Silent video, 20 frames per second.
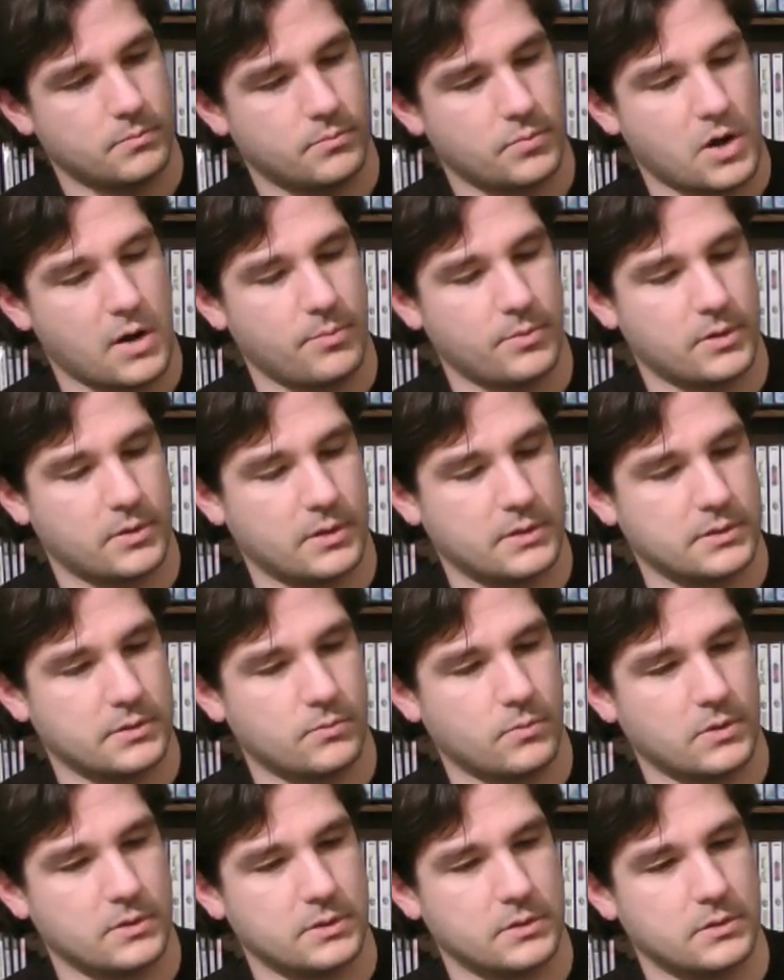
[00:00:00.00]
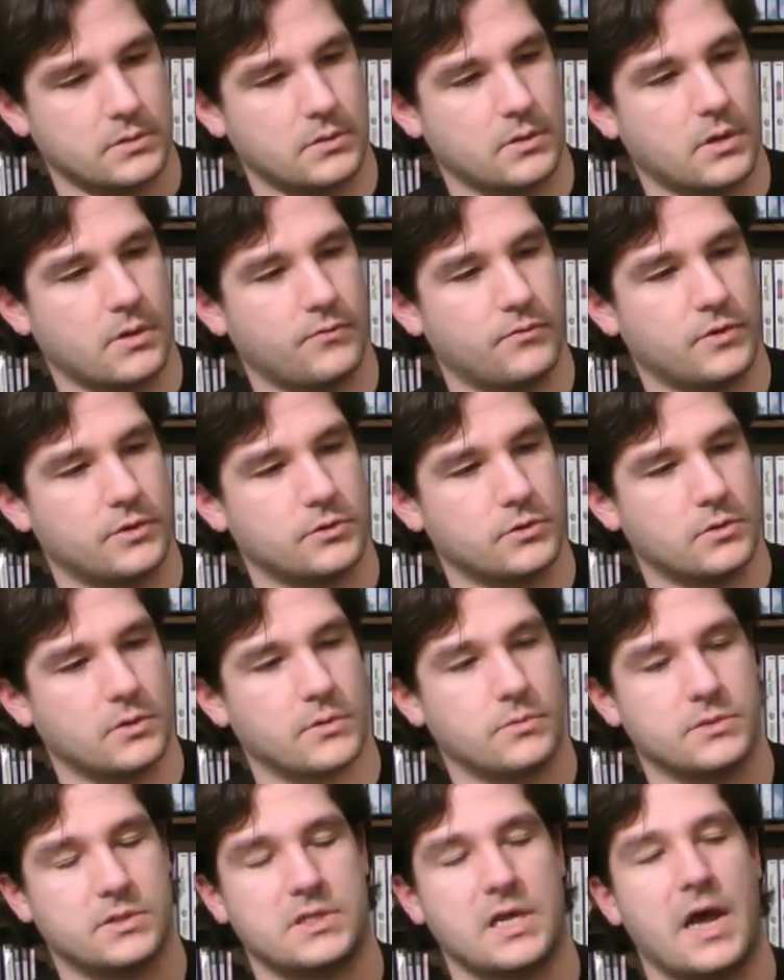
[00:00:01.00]
Probably because it wasn't official.
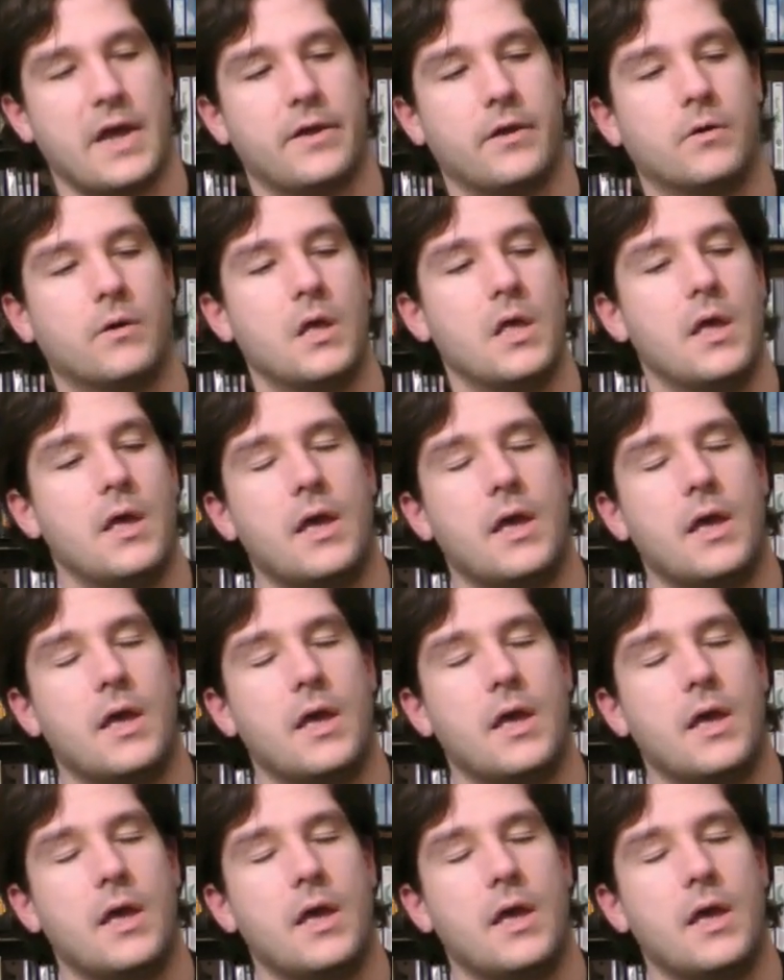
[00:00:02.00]
It was Taito.